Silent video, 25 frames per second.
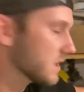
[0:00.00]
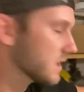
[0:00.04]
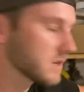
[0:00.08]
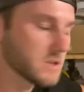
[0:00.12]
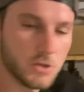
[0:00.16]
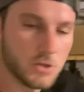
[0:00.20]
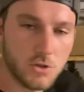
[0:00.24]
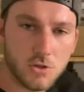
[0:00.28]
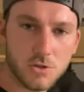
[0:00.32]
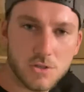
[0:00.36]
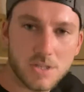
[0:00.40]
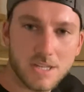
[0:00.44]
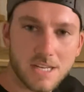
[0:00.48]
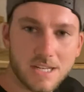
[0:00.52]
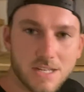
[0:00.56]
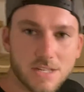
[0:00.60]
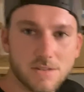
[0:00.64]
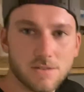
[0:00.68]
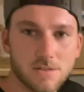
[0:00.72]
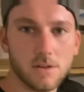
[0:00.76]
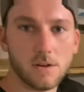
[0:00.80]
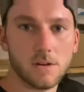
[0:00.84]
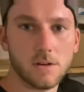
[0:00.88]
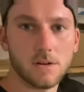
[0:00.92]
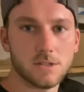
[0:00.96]
use
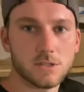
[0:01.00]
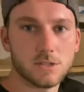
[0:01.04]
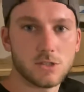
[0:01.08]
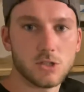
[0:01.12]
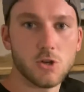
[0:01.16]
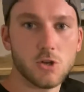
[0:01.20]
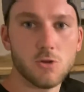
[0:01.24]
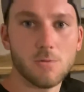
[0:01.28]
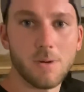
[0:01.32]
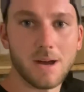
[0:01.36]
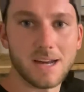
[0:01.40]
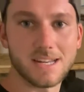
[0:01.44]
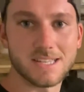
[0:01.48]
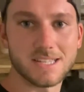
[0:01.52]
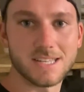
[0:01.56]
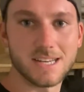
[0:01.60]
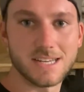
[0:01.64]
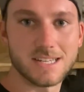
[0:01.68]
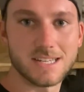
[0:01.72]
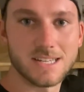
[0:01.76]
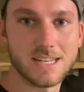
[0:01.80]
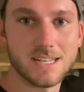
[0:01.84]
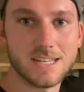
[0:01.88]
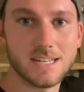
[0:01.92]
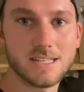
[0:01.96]
these two by
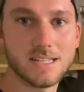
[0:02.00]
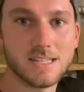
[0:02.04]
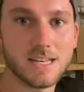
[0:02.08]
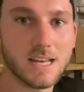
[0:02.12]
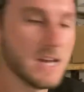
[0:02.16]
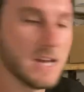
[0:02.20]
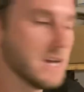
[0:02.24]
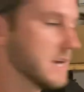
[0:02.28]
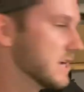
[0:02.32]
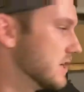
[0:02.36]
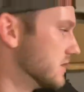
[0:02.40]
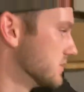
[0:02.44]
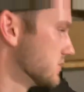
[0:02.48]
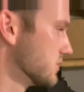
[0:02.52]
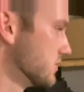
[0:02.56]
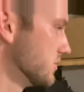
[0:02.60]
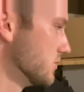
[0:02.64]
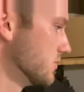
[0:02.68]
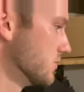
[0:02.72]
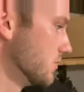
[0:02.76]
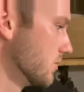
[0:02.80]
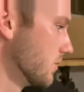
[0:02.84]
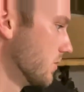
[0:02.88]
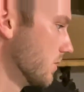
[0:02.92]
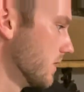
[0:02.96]
sixes
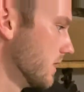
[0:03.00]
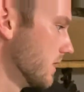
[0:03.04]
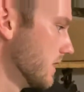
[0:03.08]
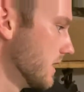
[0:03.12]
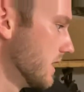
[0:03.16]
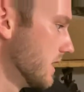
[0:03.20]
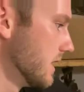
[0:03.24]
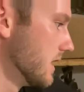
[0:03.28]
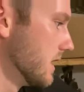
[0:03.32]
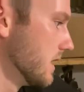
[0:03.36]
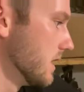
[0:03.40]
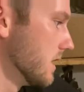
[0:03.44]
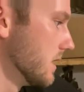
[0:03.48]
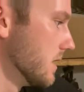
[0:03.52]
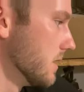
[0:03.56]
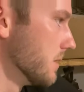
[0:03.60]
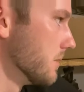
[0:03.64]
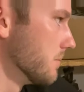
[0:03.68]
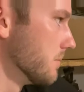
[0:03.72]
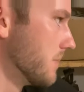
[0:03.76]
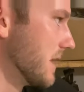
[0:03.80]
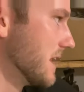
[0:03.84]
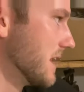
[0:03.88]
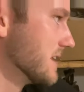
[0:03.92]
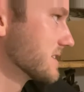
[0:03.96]
to
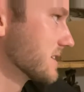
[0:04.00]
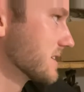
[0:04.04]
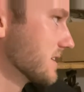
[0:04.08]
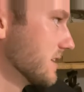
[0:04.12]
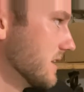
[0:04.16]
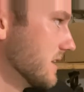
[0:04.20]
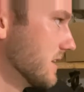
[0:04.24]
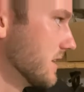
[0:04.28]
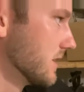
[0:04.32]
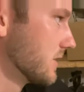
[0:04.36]
basically